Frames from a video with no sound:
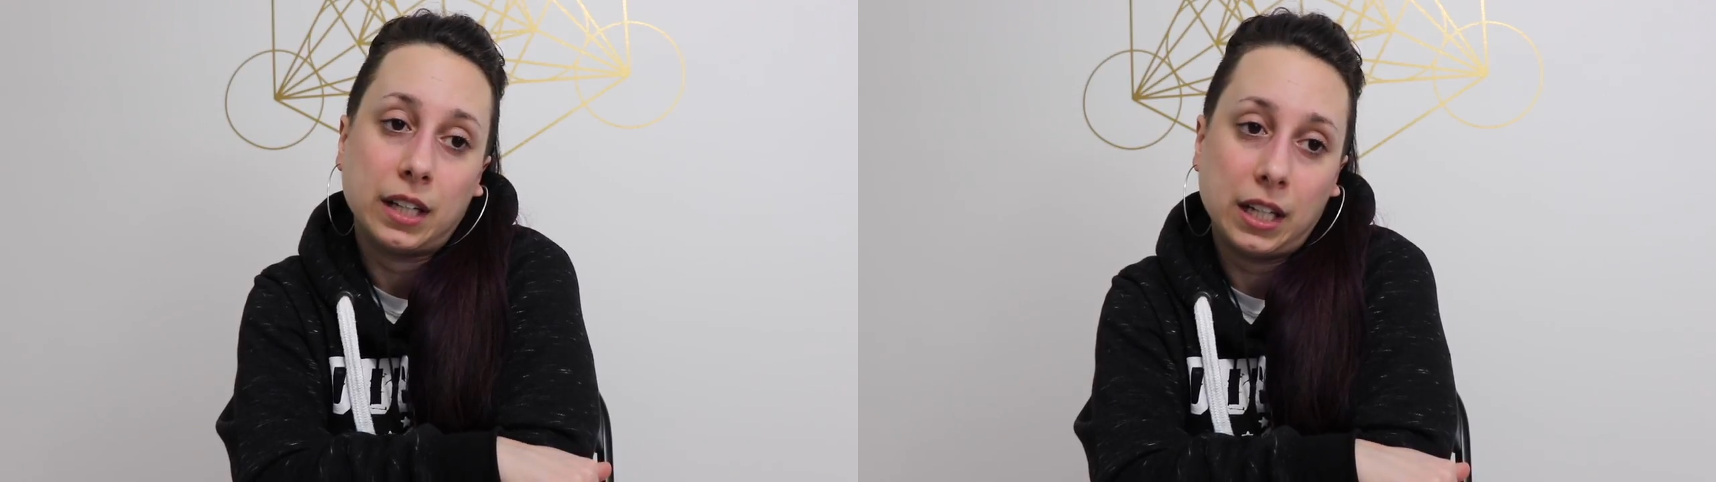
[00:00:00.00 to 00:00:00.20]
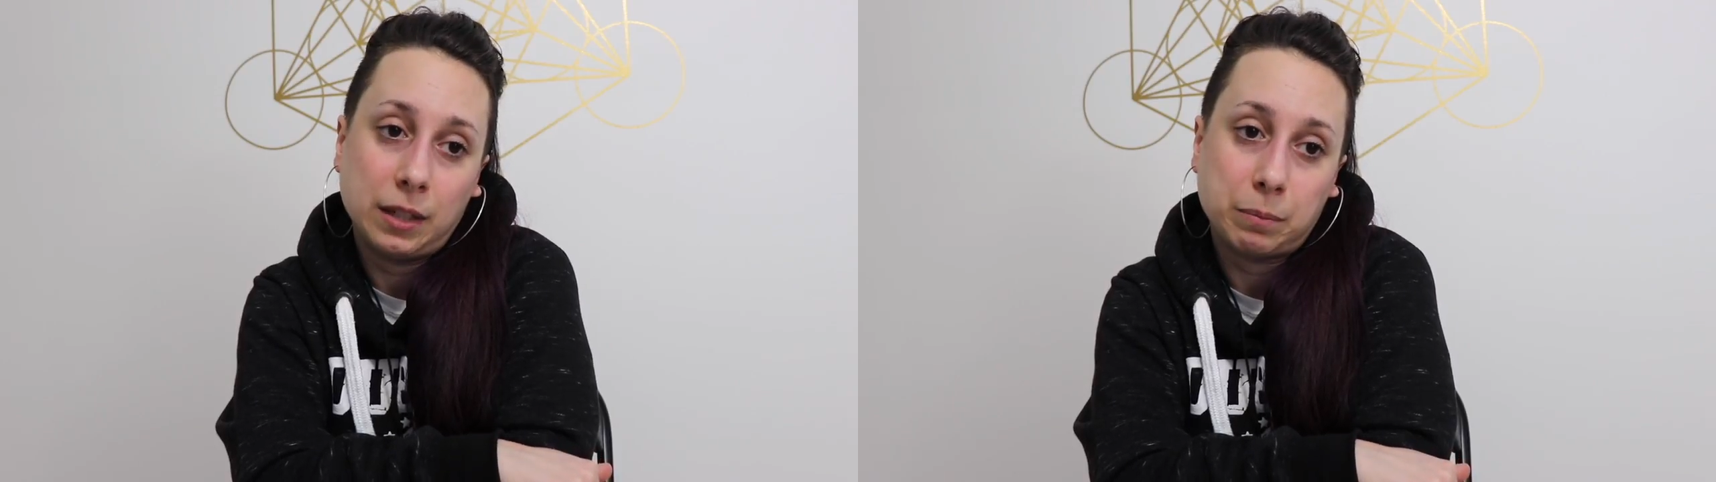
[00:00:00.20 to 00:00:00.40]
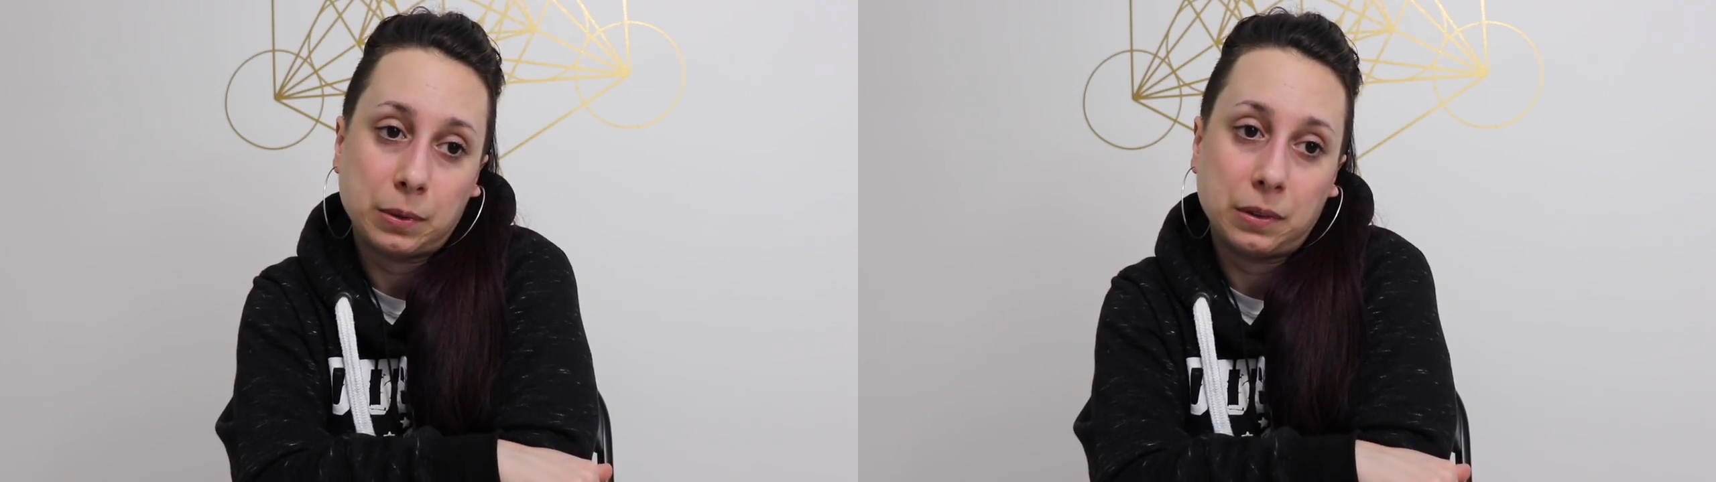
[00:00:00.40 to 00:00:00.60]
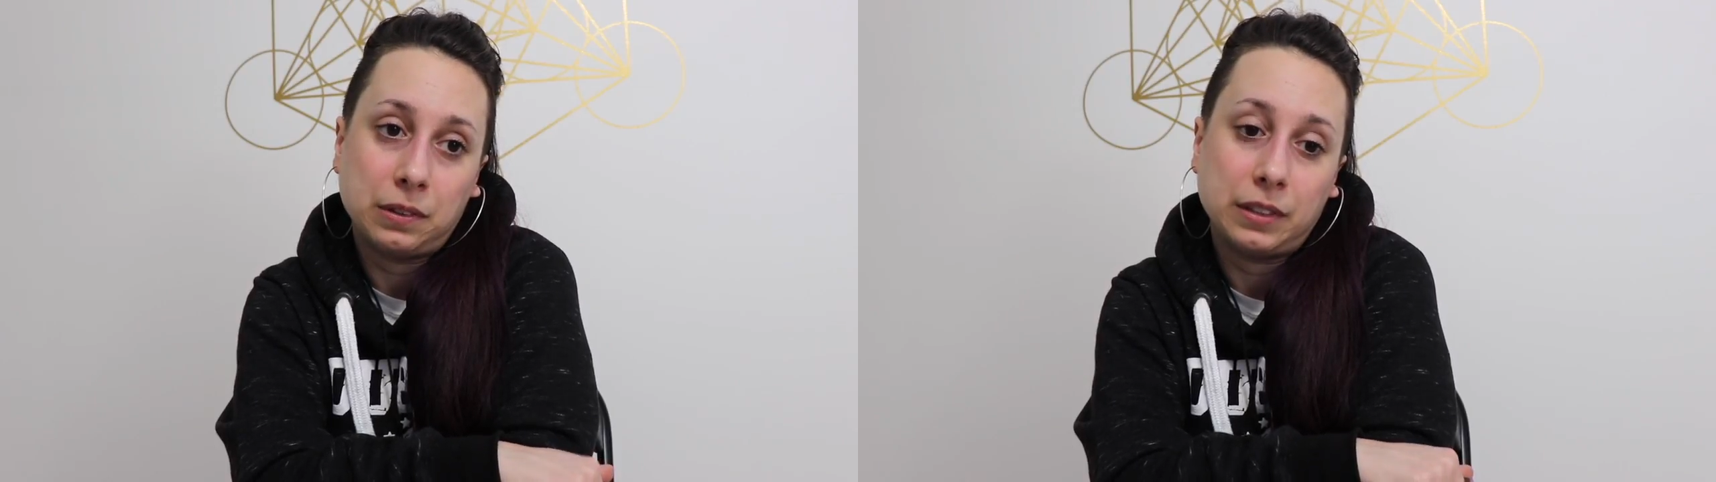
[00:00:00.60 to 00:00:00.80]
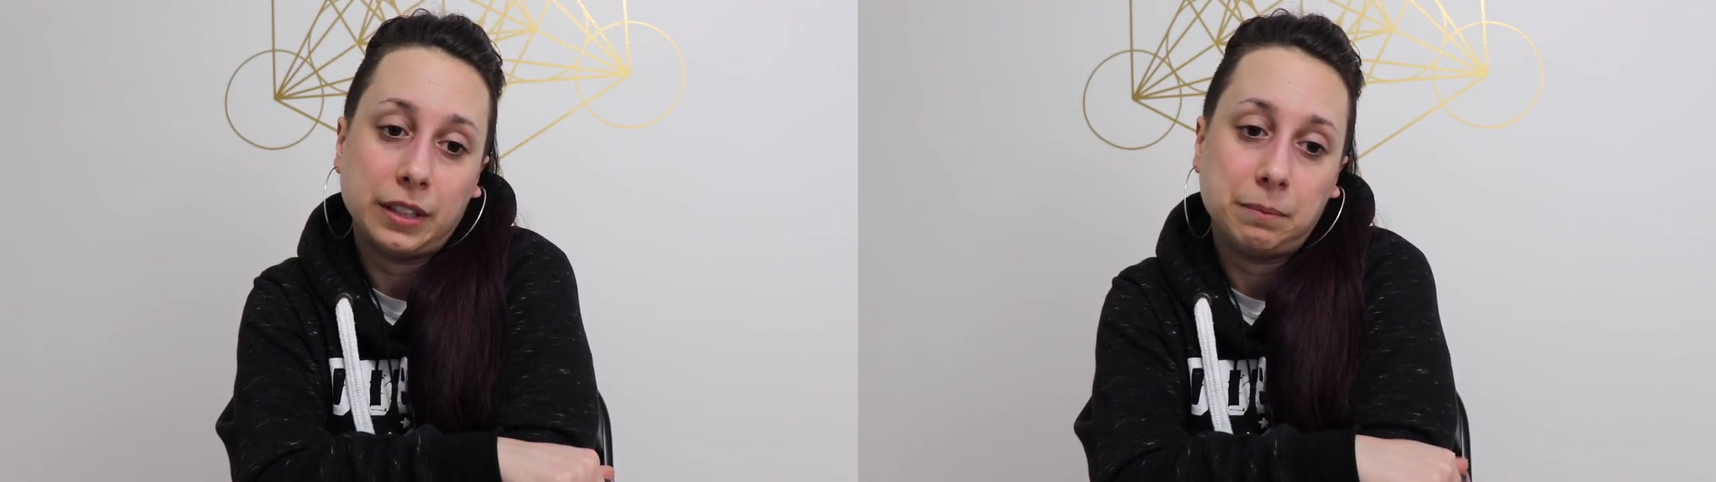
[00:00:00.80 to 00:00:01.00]

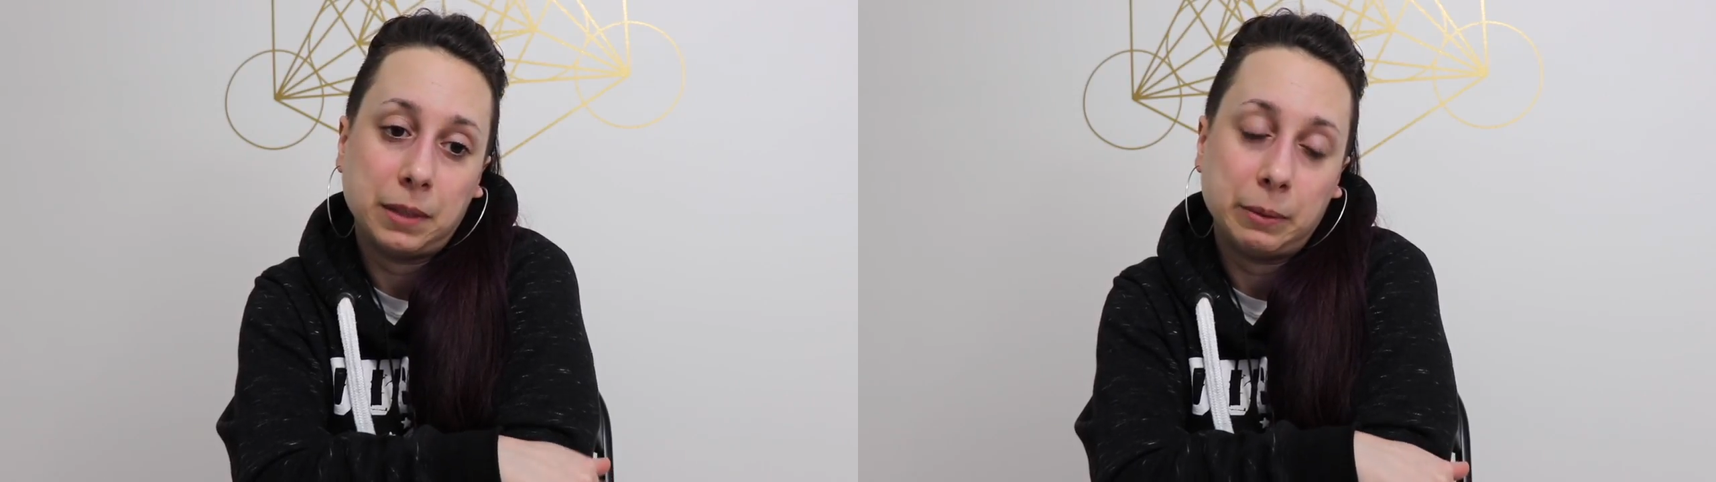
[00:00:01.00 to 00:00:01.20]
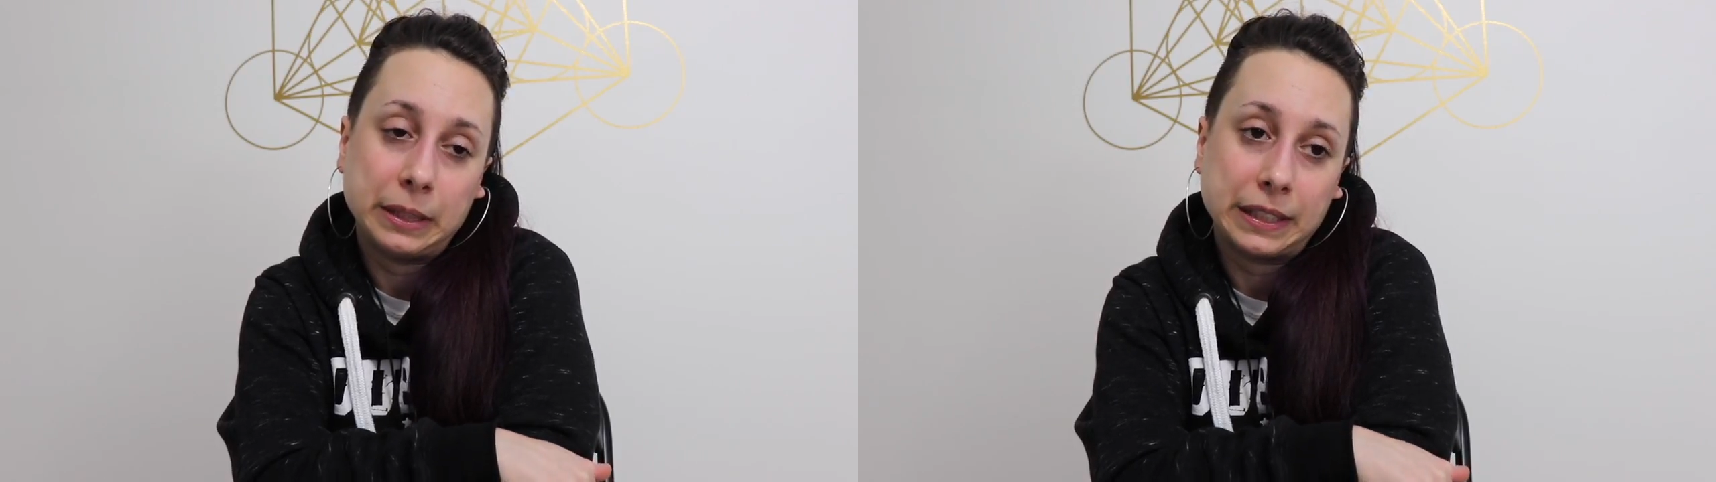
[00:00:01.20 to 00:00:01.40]
April and maybe